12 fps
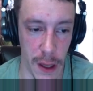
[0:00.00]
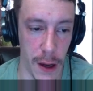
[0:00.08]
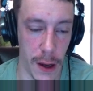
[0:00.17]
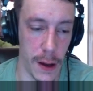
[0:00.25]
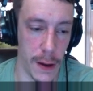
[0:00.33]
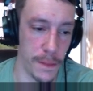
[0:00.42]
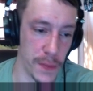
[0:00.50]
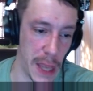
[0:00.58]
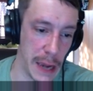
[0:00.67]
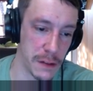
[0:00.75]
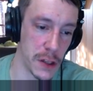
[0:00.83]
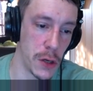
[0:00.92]
uh,
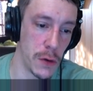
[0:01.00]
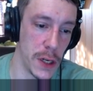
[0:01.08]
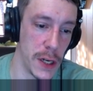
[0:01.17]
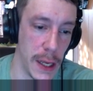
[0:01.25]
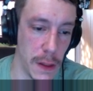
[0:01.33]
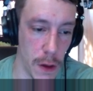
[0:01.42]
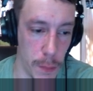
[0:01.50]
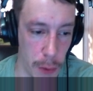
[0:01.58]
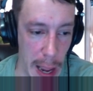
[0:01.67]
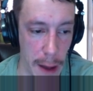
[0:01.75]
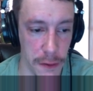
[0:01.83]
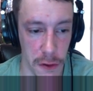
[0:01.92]
executed in their
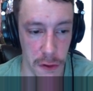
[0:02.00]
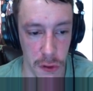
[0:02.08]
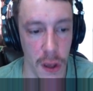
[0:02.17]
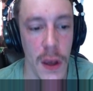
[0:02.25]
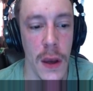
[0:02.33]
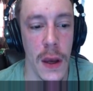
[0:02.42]
browsers.